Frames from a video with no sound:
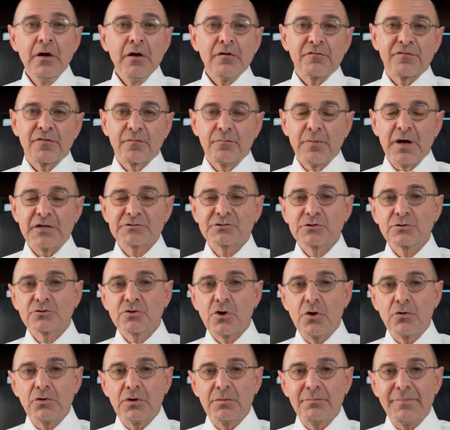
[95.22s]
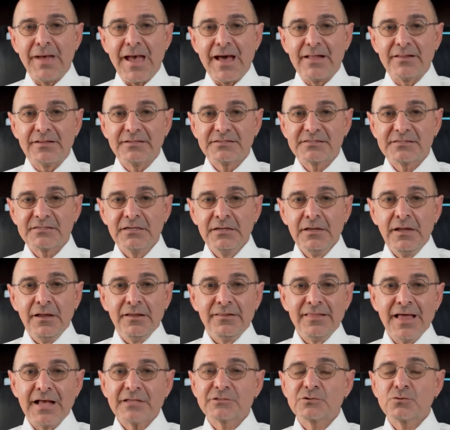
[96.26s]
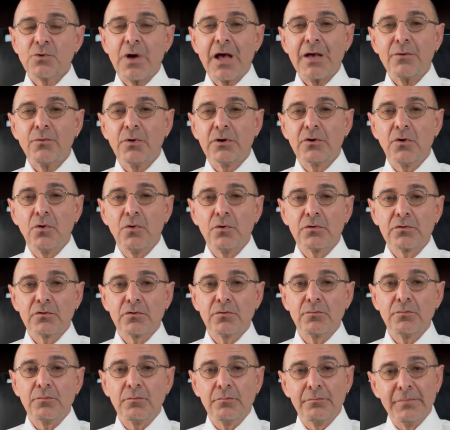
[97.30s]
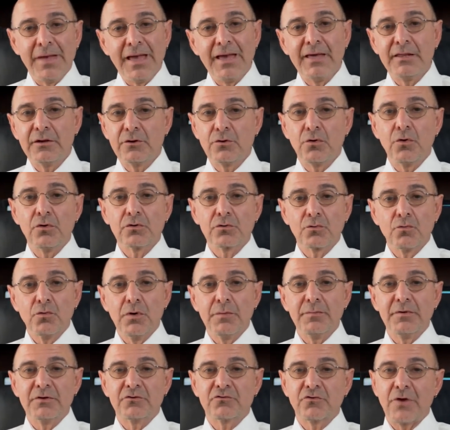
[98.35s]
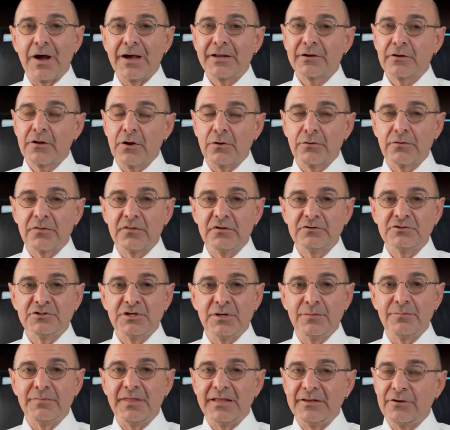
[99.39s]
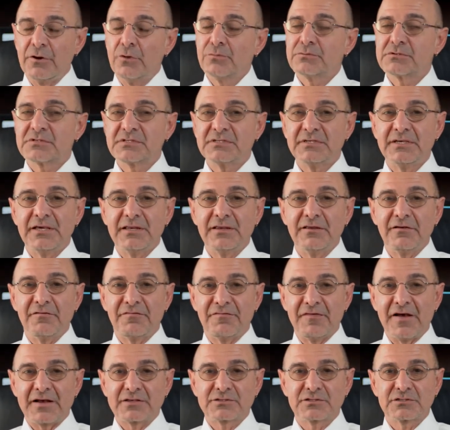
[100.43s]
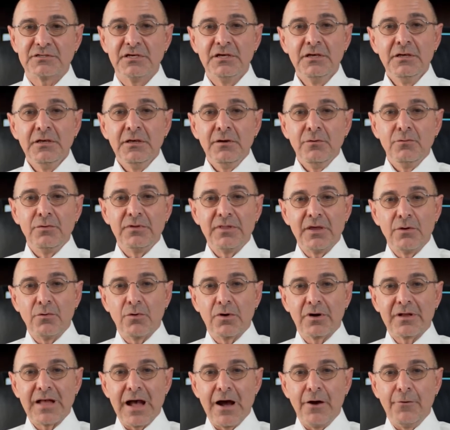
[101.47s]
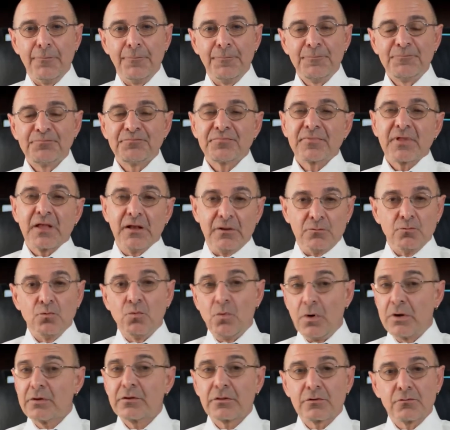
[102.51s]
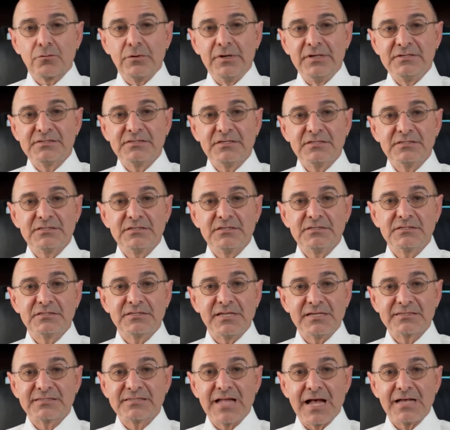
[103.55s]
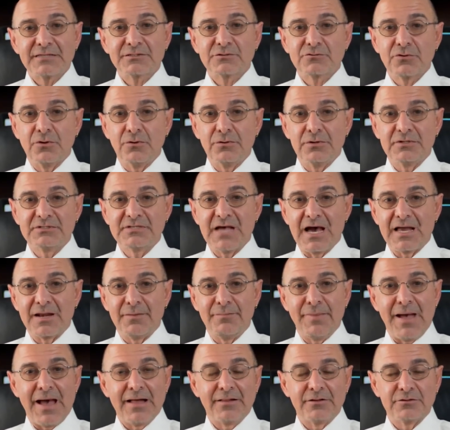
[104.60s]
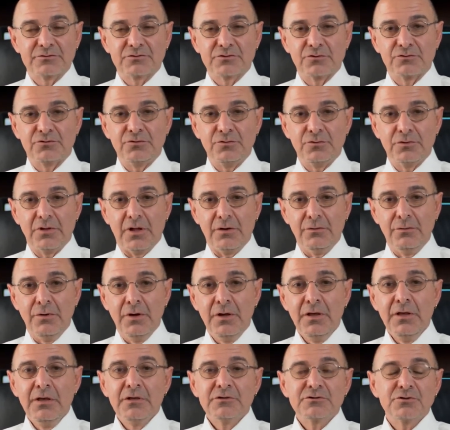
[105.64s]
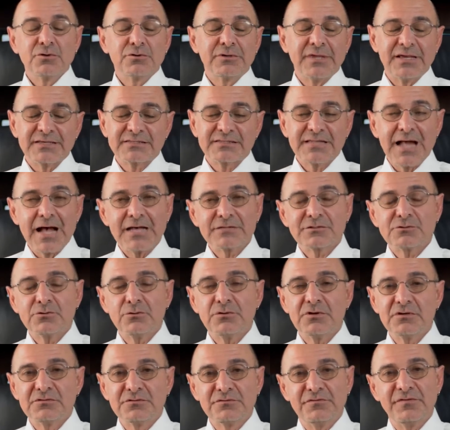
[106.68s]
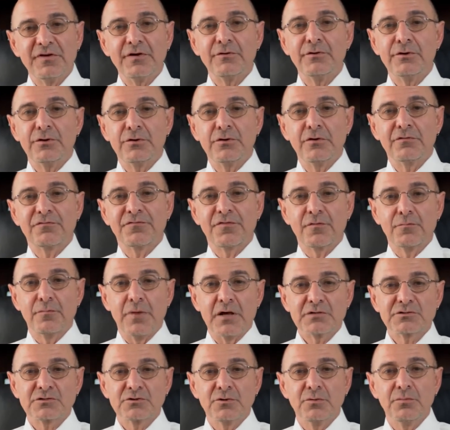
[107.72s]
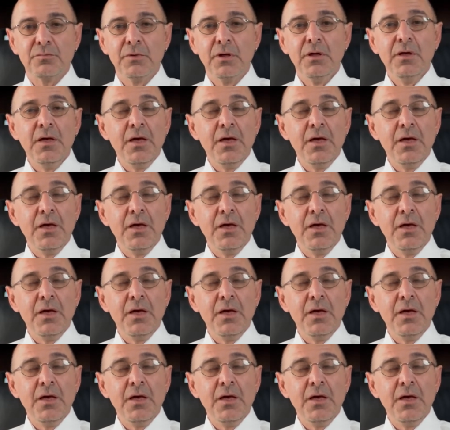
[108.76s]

for muscle tone and balance. That's why when older men and older women try to go to the gym, they don't see any effects when they work out. One of the reasons is testosterone is out of balance or too low. So testosterone is very good for muscle